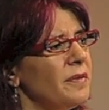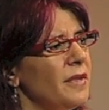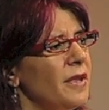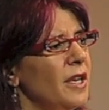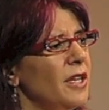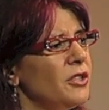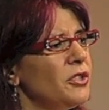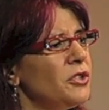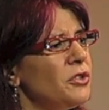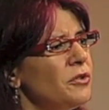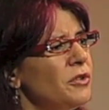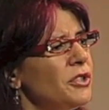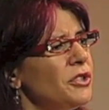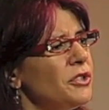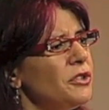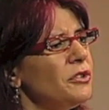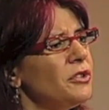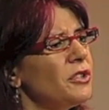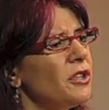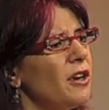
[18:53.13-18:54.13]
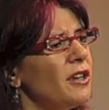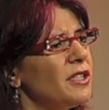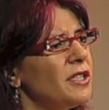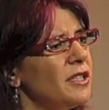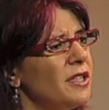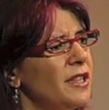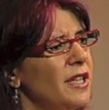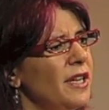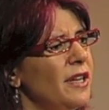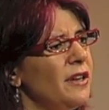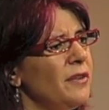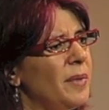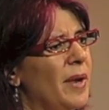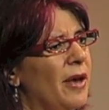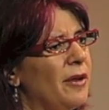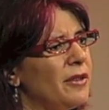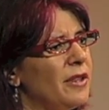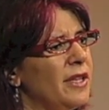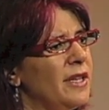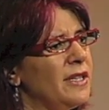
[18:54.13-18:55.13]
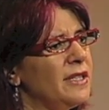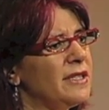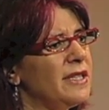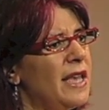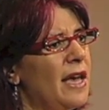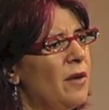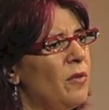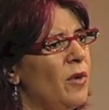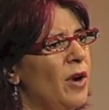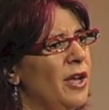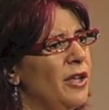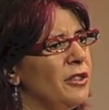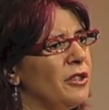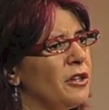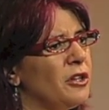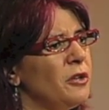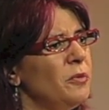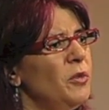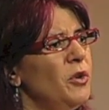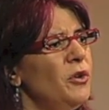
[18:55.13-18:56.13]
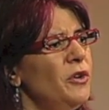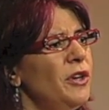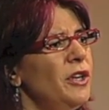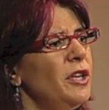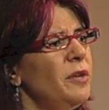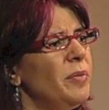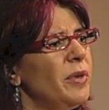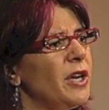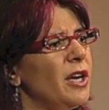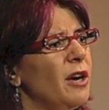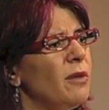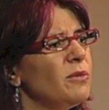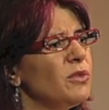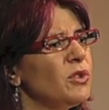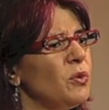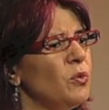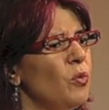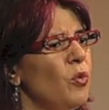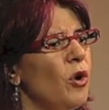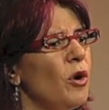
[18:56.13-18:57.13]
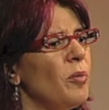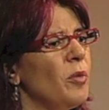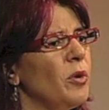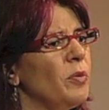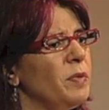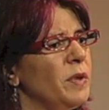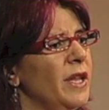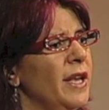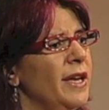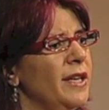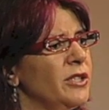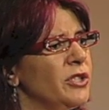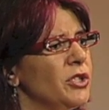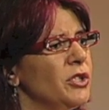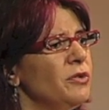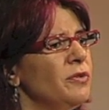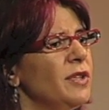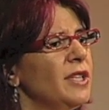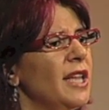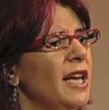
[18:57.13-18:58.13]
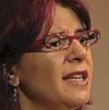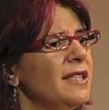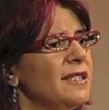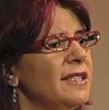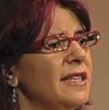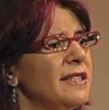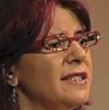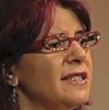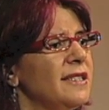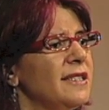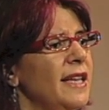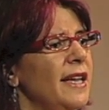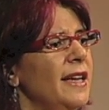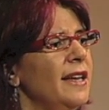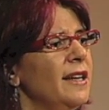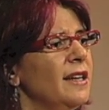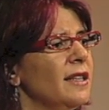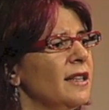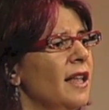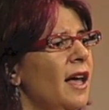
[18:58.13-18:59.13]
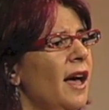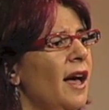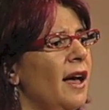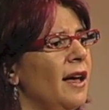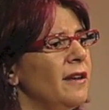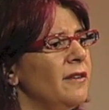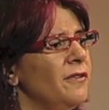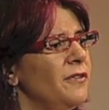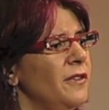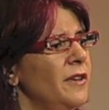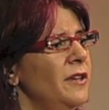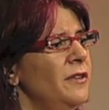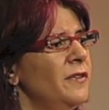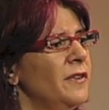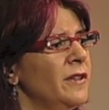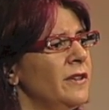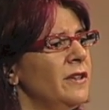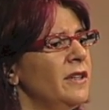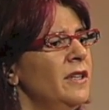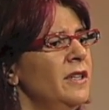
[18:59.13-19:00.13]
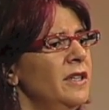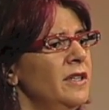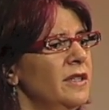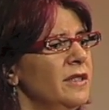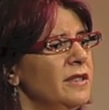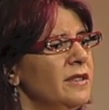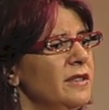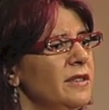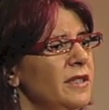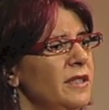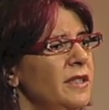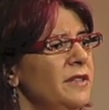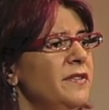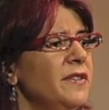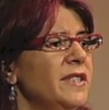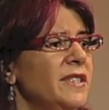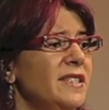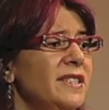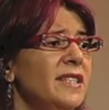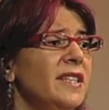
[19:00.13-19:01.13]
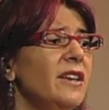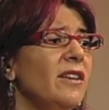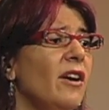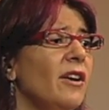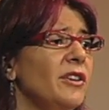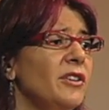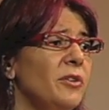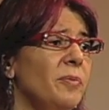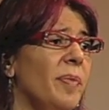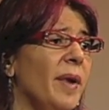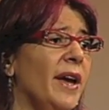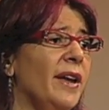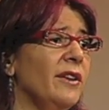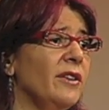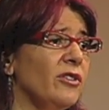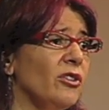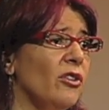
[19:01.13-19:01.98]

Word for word: as soon as you start to think about things that way, the community becomes a warmer place. You realize that staying alive, even, even sitting on your bed and